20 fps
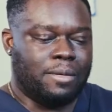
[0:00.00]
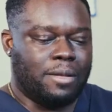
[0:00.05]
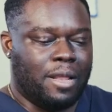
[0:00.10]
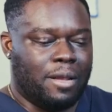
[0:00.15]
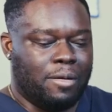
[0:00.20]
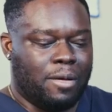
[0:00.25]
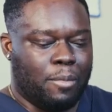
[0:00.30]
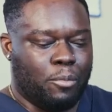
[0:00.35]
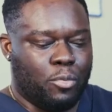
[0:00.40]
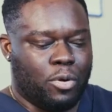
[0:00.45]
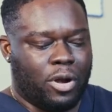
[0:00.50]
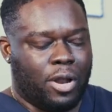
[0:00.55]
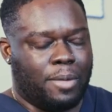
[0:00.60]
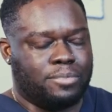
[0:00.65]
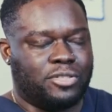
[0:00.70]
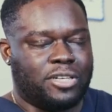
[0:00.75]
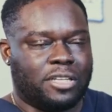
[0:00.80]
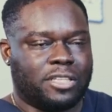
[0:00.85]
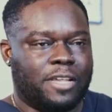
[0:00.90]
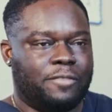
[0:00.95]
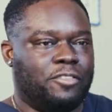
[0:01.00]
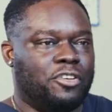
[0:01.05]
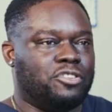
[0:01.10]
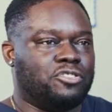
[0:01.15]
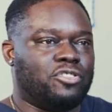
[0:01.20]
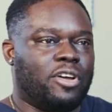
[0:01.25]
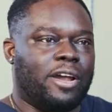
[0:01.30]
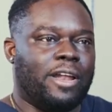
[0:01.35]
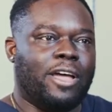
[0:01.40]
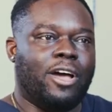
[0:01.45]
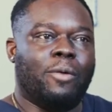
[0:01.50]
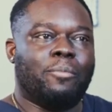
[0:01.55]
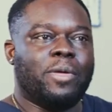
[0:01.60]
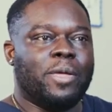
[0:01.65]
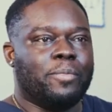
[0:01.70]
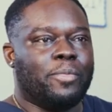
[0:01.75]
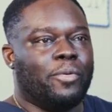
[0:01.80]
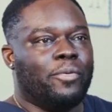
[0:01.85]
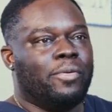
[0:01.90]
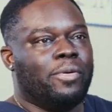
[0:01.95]
the number one objective, you're trying to help
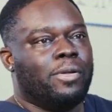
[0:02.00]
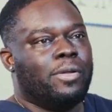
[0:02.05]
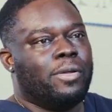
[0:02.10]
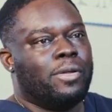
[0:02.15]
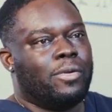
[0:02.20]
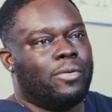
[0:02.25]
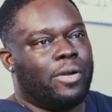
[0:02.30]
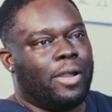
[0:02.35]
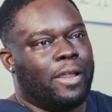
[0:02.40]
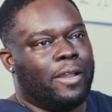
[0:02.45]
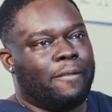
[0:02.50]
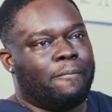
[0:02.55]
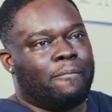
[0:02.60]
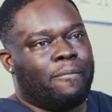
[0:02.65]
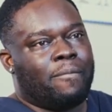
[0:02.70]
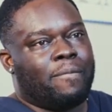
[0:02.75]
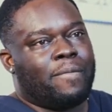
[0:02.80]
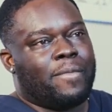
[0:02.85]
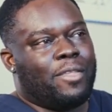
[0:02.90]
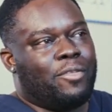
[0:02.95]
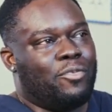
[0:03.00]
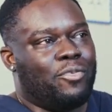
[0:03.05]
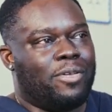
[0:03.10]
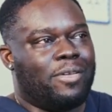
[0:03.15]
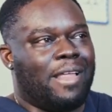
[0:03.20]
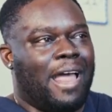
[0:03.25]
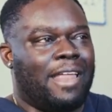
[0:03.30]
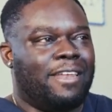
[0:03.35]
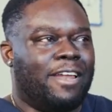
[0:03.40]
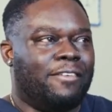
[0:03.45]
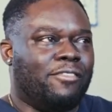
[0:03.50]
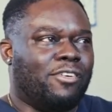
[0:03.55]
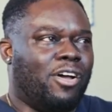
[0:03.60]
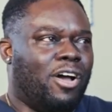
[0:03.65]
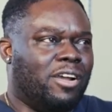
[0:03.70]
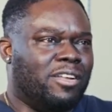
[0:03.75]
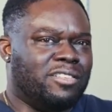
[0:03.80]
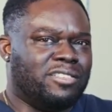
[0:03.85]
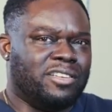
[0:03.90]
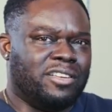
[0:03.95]
people, right? I never
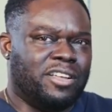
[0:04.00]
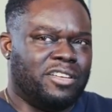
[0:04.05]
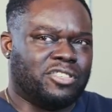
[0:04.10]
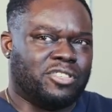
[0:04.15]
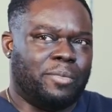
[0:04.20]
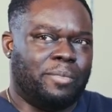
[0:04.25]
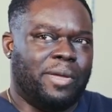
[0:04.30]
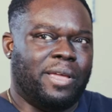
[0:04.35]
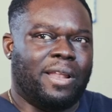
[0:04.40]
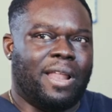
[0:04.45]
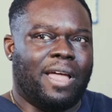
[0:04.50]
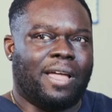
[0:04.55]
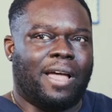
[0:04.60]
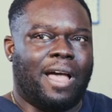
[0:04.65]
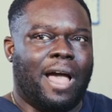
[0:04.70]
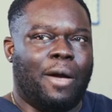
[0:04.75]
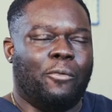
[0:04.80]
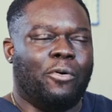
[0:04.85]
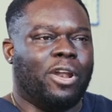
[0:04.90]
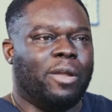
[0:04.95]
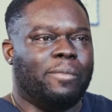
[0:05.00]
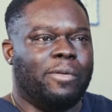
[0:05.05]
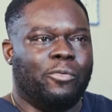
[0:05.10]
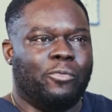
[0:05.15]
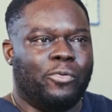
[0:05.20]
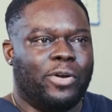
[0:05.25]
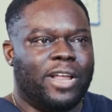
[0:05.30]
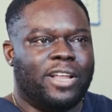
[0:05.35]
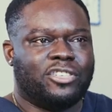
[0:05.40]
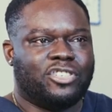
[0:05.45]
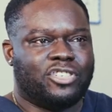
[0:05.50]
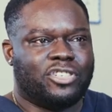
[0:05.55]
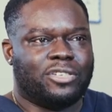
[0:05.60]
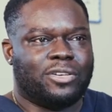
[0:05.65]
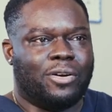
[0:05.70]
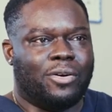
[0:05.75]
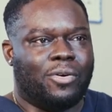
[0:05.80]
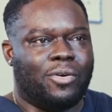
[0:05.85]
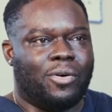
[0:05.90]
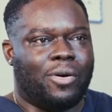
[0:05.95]
got into this to be like, I want to be
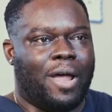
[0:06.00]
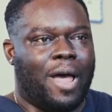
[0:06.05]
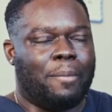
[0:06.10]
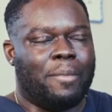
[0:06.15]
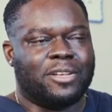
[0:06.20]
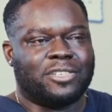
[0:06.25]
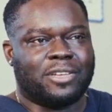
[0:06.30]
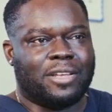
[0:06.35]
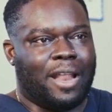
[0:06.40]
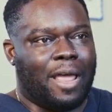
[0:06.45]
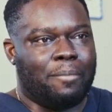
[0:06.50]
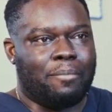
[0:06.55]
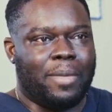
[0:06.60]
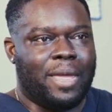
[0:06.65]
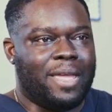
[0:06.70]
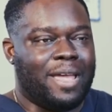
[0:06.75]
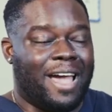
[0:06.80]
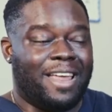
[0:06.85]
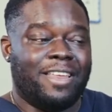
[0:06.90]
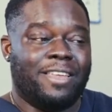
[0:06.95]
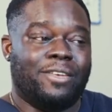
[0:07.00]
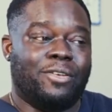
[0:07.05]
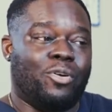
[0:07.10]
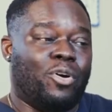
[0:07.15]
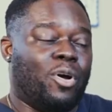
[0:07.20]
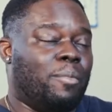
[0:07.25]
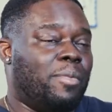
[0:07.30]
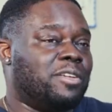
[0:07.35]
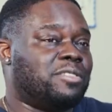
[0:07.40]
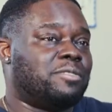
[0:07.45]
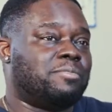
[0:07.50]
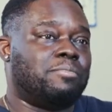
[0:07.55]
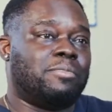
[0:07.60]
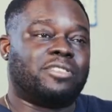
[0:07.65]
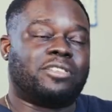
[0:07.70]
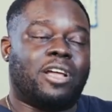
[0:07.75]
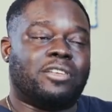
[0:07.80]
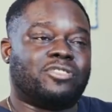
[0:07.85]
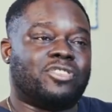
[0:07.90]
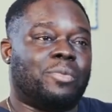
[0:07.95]
rich or how much can I make? I didn't know how much
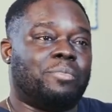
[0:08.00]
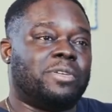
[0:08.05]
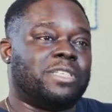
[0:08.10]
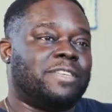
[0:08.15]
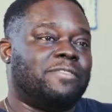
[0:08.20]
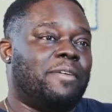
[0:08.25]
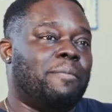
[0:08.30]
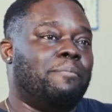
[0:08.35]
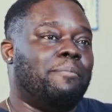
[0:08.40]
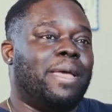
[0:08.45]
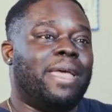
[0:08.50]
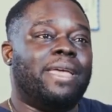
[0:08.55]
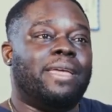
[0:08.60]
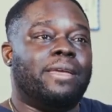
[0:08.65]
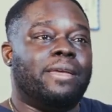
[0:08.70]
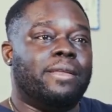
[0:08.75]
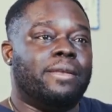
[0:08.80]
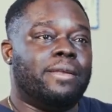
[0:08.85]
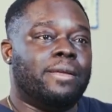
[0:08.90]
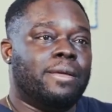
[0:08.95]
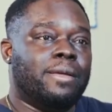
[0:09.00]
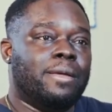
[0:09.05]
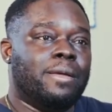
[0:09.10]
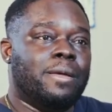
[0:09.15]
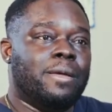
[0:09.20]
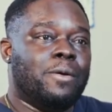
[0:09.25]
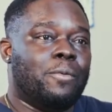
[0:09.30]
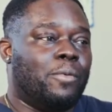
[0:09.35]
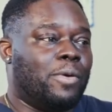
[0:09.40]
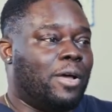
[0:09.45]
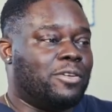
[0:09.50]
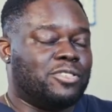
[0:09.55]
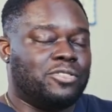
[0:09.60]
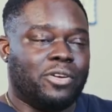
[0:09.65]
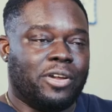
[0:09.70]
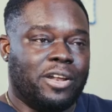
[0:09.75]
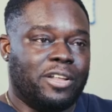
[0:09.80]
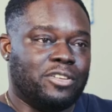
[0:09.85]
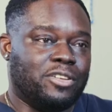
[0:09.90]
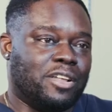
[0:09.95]
massage therapists even made. When I was
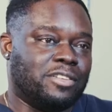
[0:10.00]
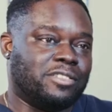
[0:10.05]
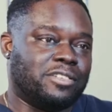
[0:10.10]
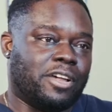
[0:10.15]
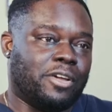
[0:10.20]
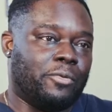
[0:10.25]
looking at it as a